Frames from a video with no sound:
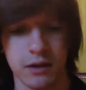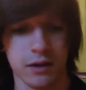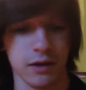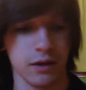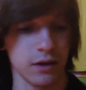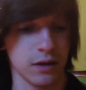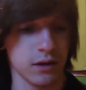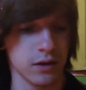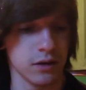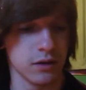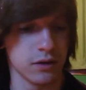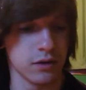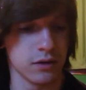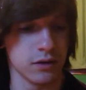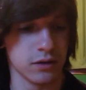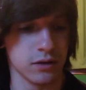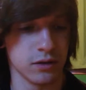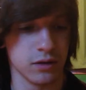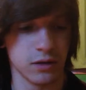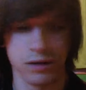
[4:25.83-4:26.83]

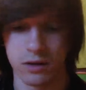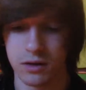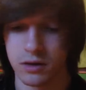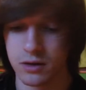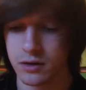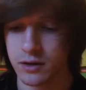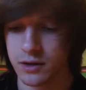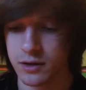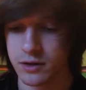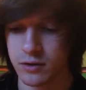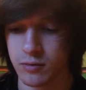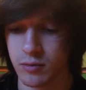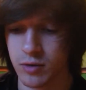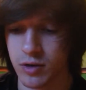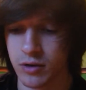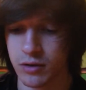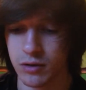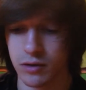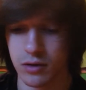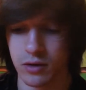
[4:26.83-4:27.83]
And that's
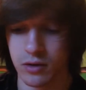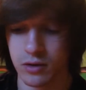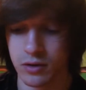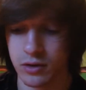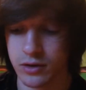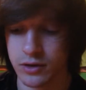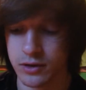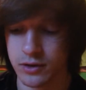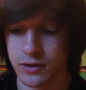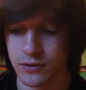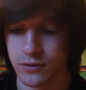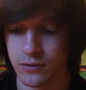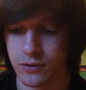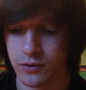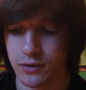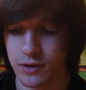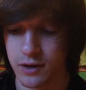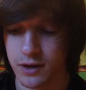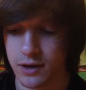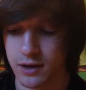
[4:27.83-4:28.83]
about all I did for
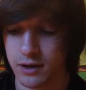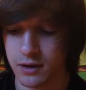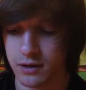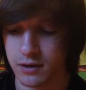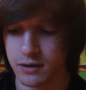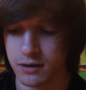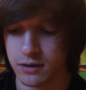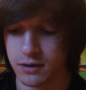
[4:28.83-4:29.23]
that.